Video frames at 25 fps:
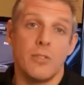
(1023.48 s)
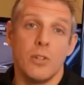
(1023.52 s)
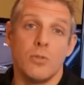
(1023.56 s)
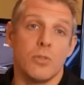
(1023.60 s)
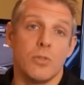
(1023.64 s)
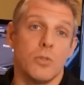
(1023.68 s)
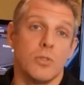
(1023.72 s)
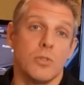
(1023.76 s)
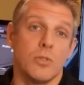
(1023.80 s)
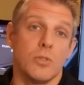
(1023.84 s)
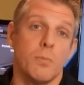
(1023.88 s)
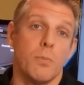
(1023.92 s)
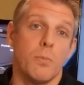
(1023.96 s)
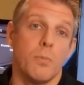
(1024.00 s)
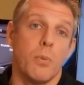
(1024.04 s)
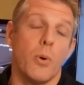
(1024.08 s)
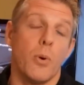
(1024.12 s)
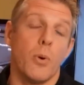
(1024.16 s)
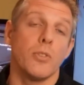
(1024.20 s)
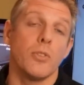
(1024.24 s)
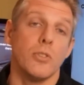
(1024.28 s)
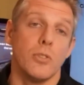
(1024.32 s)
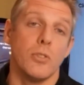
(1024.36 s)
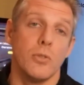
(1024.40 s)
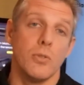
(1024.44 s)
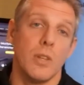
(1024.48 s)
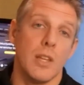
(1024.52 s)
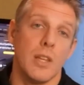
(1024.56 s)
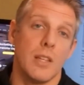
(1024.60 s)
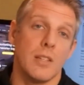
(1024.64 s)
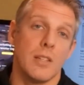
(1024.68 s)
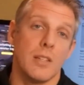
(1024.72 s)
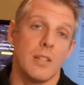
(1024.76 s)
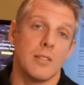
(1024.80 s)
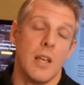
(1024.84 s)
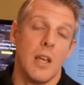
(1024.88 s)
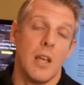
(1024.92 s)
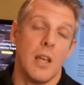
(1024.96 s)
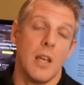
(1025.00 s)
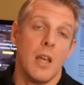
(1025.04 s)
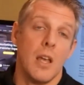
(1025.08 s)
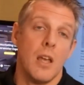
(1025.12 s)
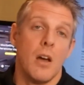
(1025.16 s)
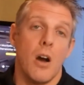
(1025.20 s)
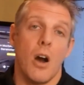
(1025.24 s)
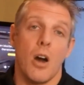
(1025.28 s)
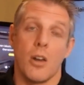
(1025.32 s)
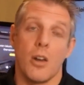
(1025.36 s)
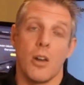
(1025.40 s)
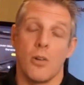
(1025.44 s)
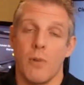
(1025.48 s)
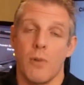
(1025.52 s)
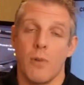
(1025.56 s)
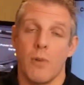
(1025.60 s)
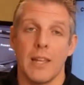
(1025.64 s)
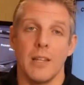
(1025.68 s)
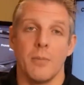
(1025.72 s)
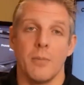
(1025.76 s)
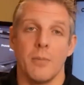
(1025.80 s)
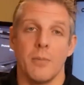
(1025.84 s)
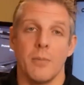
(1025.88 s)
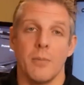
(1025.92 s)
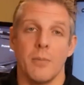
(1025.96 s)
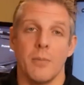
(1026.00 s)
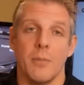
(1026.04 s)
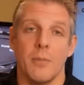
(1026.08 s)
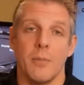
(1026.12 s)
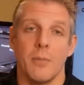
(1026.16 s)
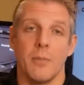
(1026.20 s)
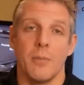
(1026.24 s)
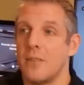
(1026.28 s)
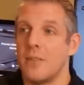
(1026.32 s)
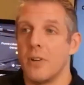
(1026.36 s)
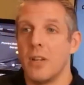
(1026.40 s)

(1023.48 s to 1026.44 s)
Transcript: too, so it's important to do this on a regular basis.